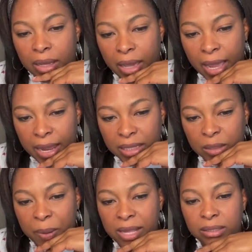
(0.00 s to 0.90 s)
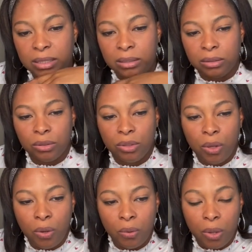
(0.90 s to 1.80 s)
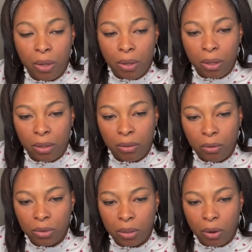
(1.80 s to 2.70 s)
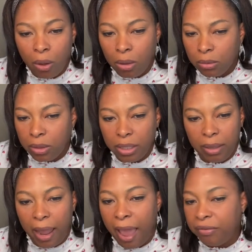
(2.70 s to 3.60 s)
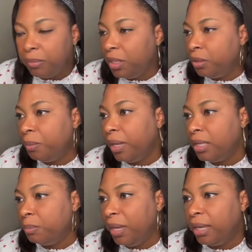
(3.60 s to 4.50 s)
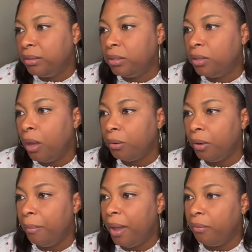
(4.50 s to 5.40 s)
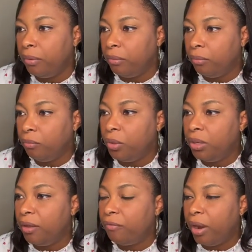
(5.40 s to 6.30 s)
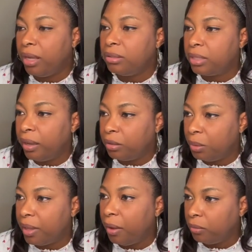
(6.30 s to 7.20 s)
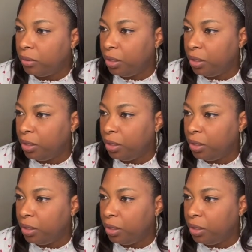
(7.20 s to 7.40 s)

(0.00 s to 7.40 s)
and expenses. So those are all, they have to be duplicates because the dollar amount wouldn't have reconciled without,